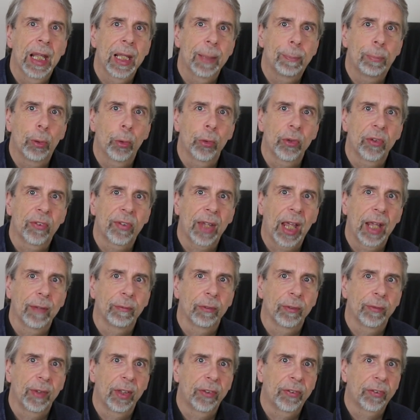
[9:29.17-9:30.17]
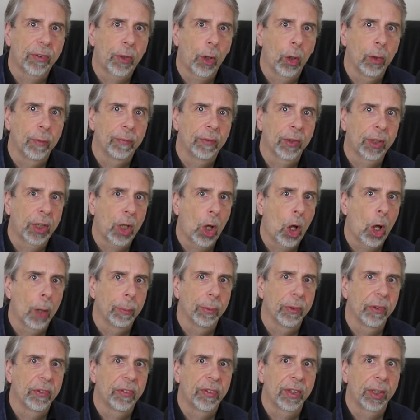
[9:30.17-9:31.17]
It points out that there's scope for
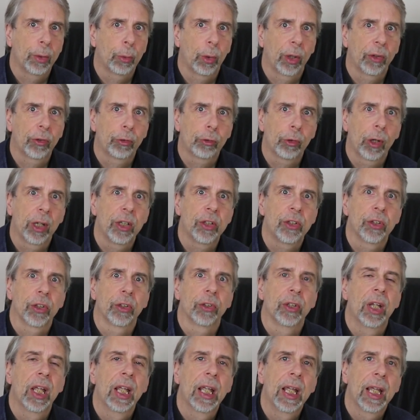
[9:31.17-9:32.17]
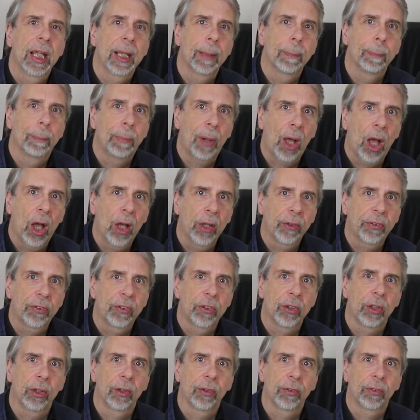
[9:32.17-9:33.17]
carbon sequestration in
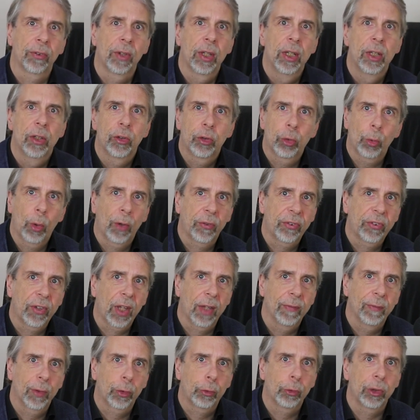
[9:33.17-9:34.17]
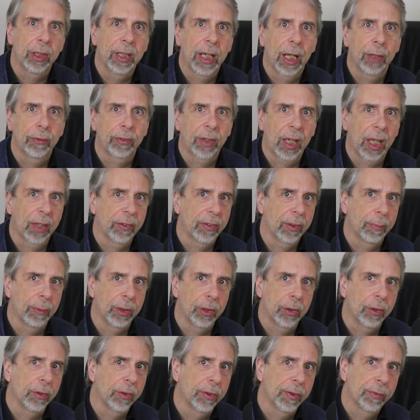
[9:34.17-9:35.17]
pastures to offset the greenhouse gas
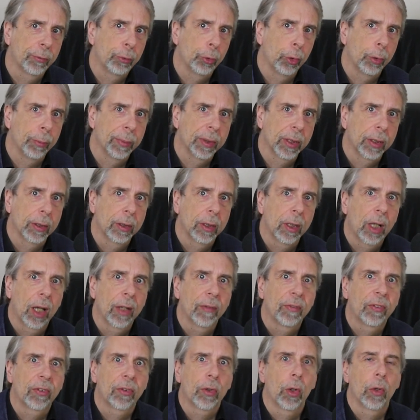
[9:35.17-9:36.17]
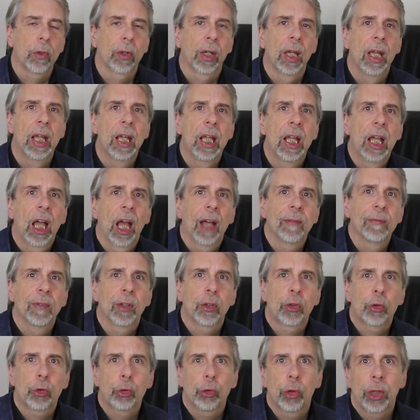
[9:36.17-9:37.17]
emissions of ruminant livestock,
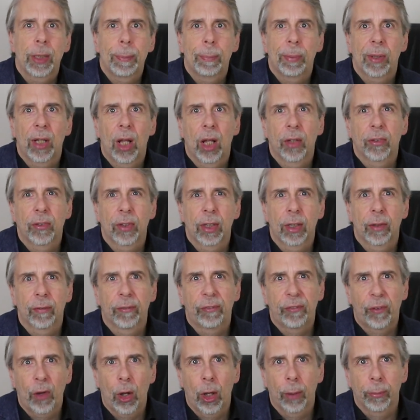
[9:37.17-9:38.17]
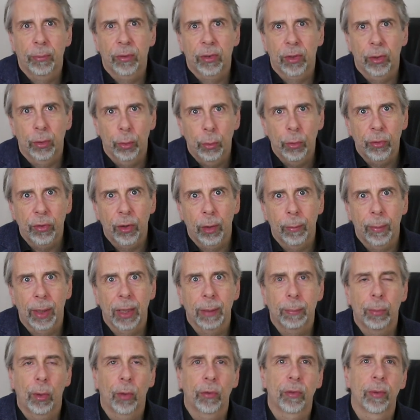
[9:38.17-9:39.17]
and that tree planting on farms can also
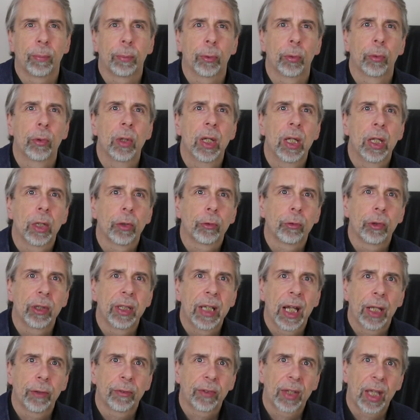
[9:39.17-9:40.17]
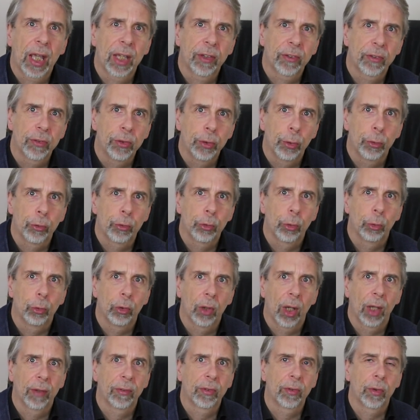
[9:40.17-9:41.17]
make possible greenhouse gas
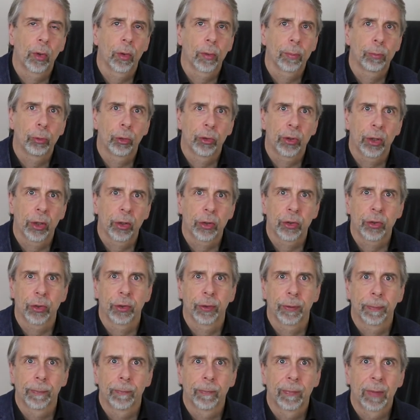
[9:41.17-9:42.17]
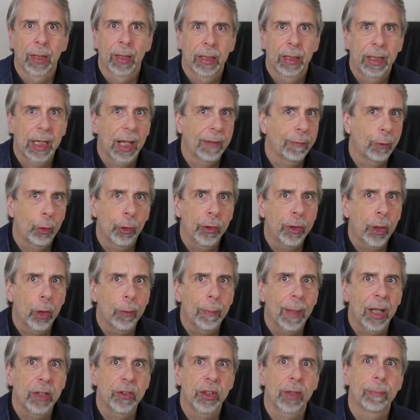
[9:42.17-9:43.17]
neutral livestock production. Now, there are
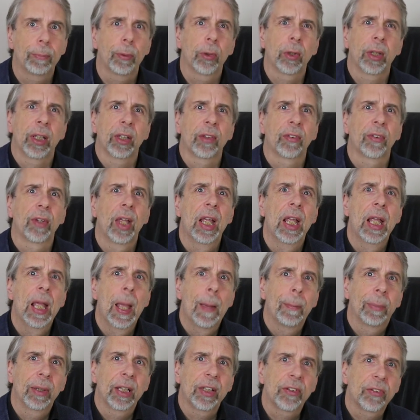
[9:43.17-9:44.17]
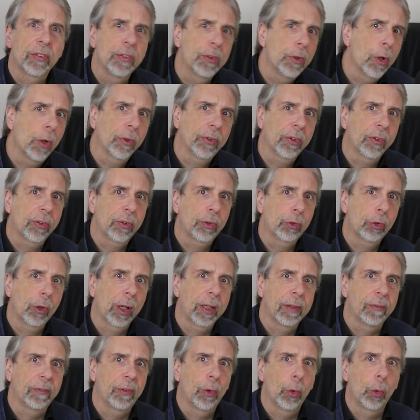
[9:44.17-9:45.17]
no magic bullets, but it's not as
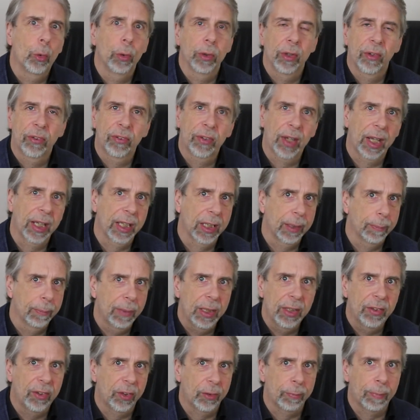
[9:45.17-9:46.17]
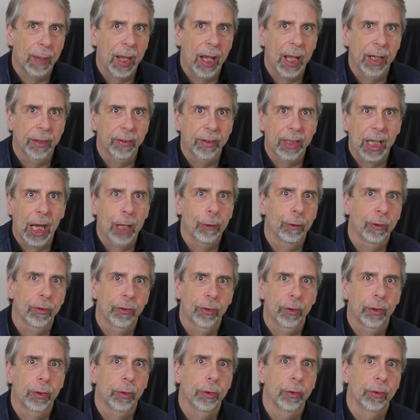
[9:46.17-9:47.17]
straightforward as saying meat is bad,
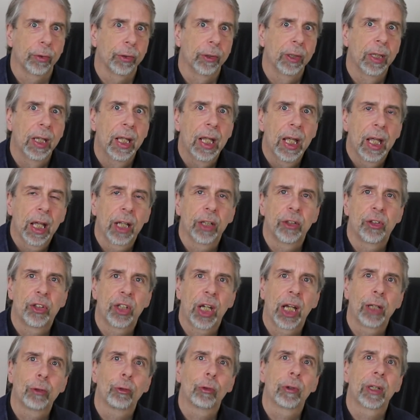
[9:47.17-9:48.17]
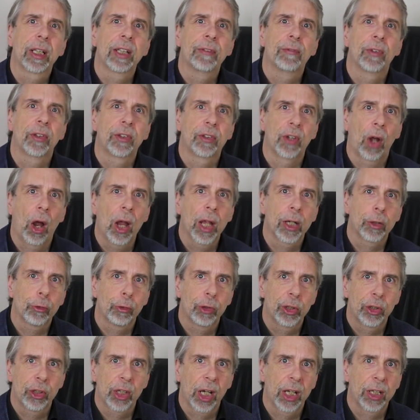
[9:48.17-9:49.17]
carrots are good. And generally, the
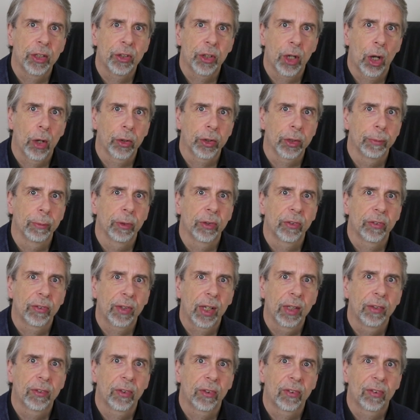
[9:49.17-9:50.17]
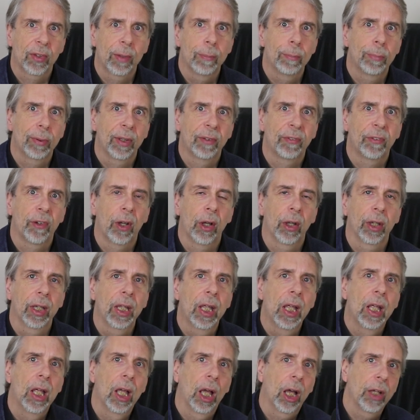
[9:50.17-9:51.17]
dietary change arguments tend to
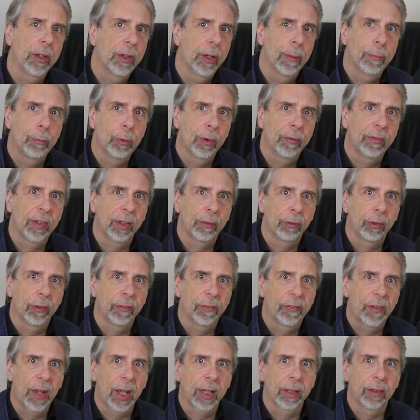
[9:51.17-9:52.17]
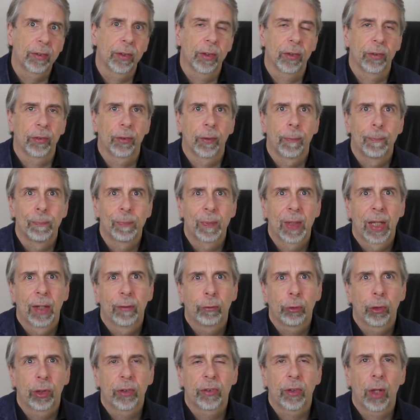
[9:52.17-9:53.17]
simplify a number of different factors.
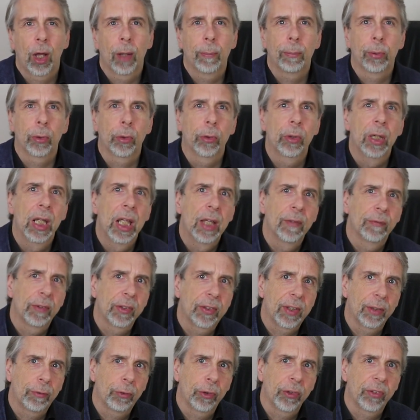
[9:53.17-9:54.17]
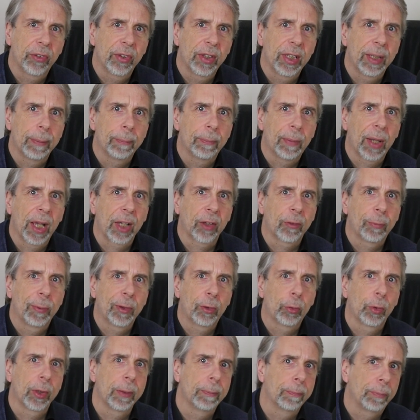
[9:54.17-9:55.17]
For example, the difference in impacts
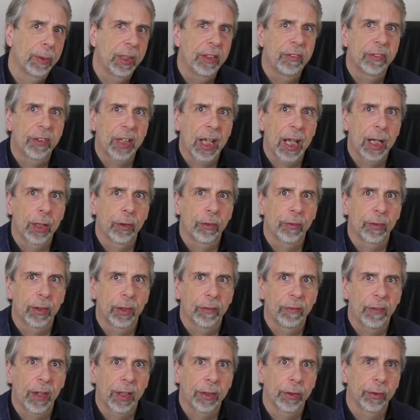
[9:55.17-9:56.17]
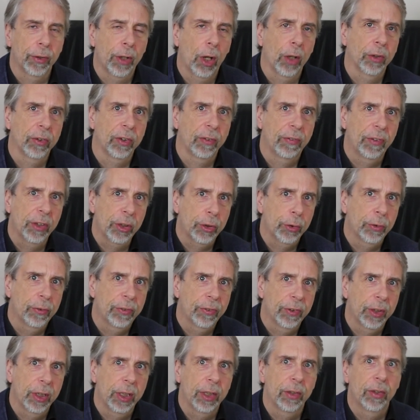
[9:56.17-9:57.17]
between beef cows that are fed on
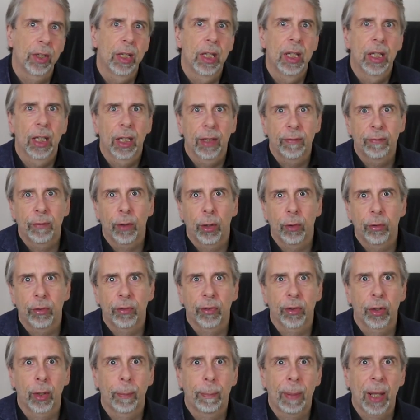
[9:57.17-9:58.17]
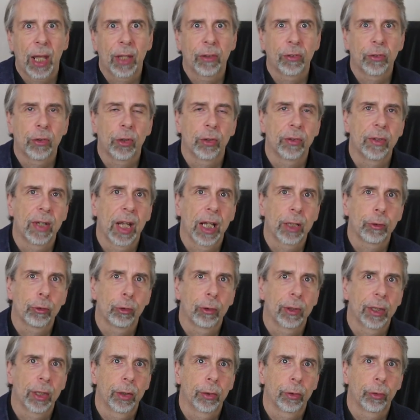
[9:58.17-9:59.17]
artificial feed and those that are pastured
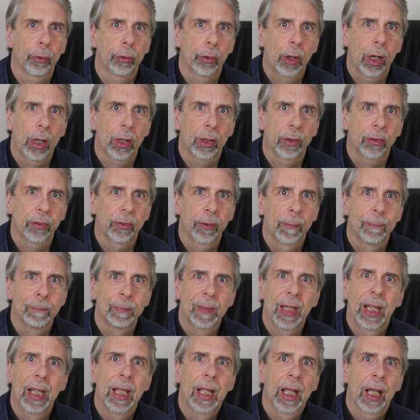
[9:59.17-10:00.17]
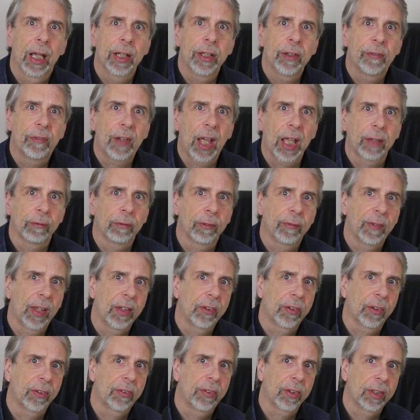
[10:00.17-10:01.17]
naturally on grass. And the fact that
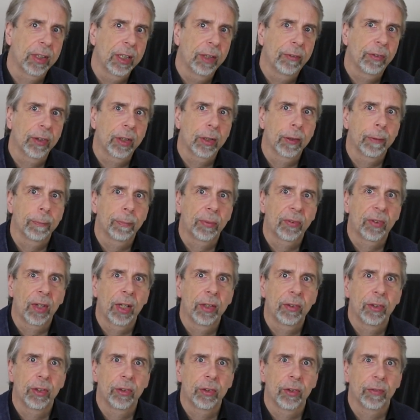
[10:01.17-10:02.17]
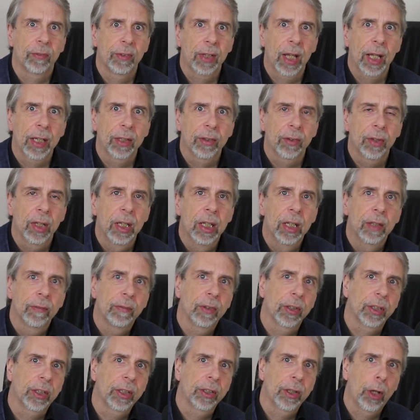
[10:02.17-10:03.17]
there's a significant percentage of land
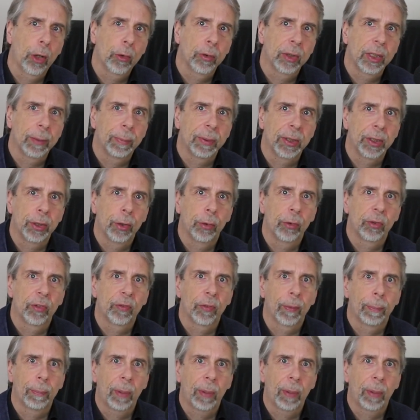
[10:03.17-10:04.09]
that can only be used